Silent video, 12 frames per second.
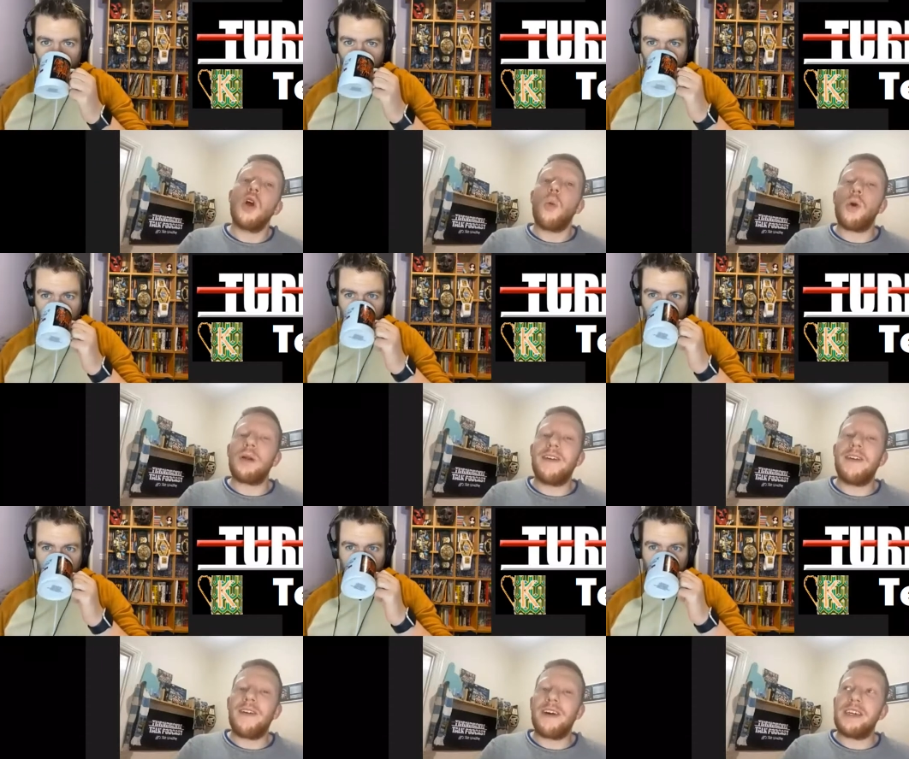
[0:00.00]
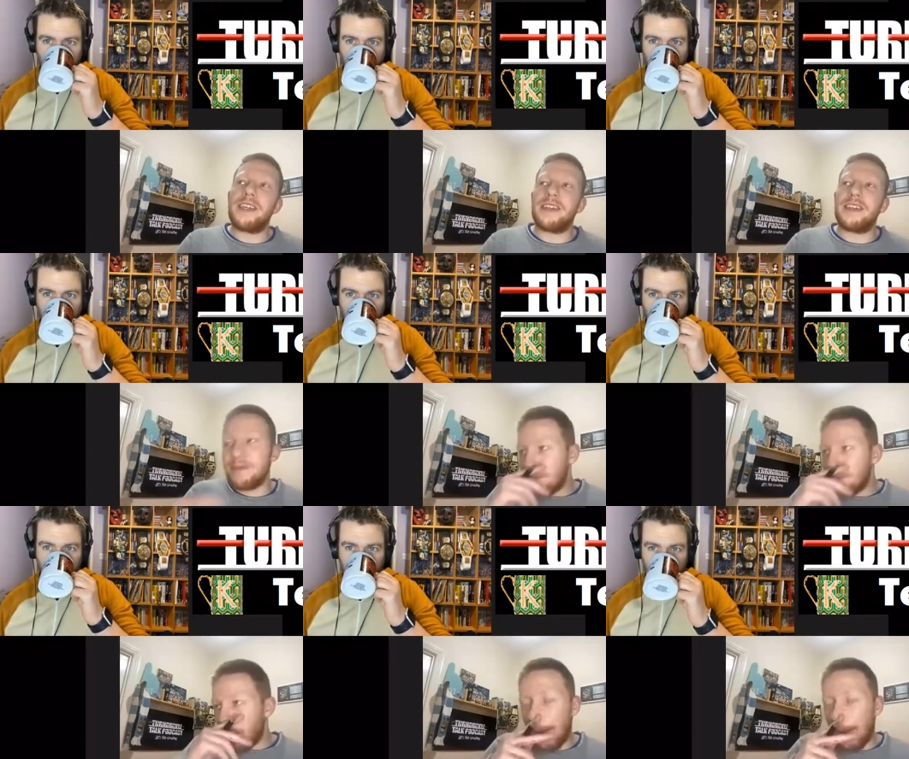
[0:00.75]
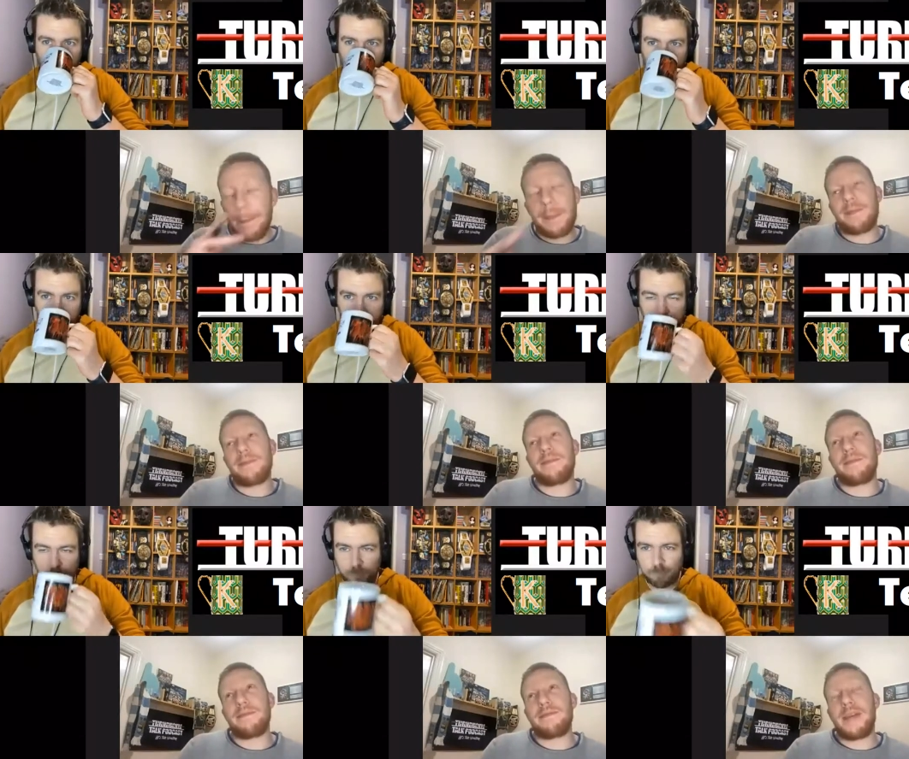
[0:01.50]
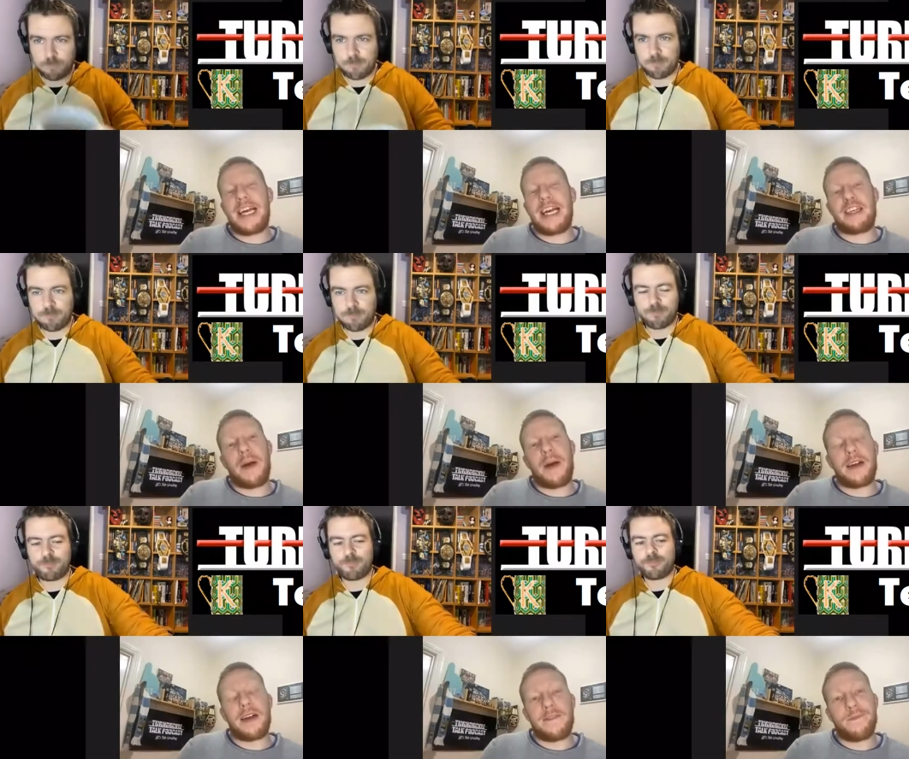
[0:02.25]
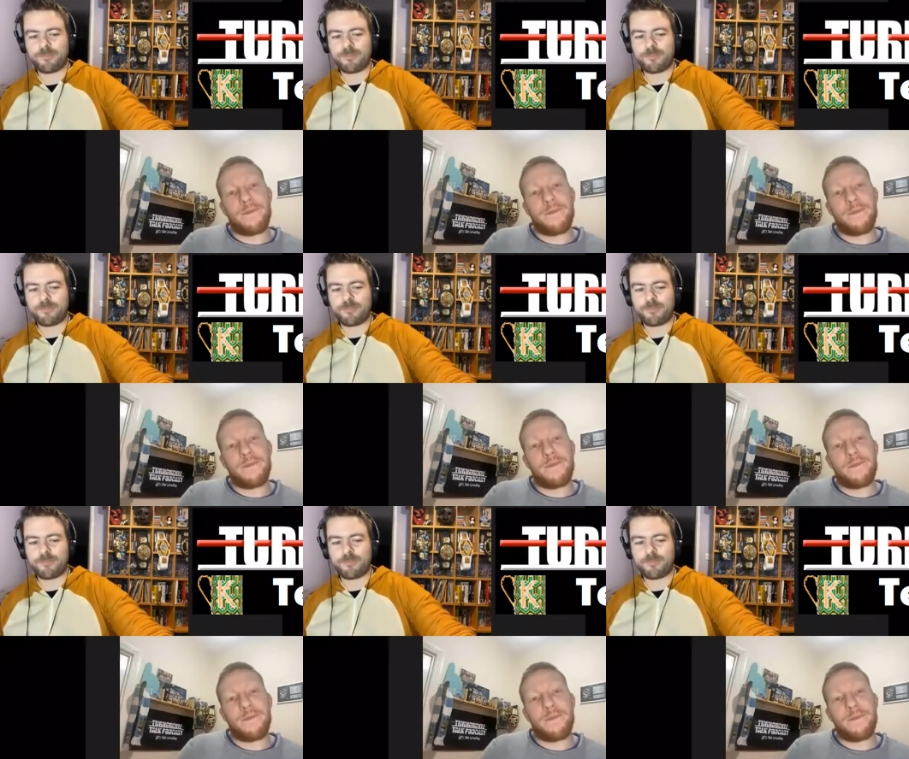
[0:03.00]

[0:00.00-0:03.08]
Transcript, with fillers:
Speaker 1: What about like X Pac?